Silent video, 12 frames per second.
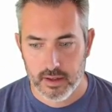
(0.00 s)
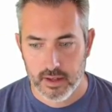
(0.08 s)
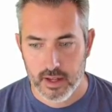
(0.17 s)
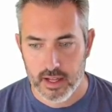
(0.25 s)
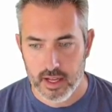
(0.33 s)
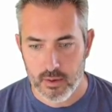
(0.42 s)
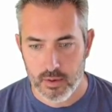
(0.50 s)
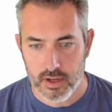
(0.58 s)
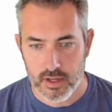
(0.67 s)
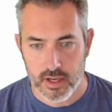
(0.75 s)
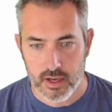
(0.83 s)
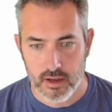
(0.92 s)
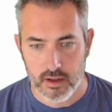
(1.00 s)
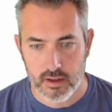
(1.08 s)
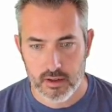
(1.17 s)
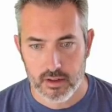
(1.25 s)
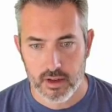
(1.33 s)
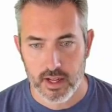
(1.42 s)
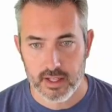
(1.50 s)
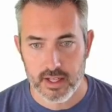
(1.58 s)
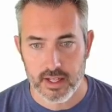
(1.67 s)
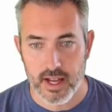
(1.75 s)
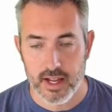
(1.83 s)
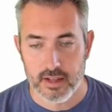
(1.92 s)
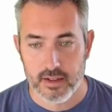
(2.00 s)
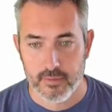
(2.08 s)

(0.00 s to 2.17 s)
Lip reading: anywhere in here. I did not,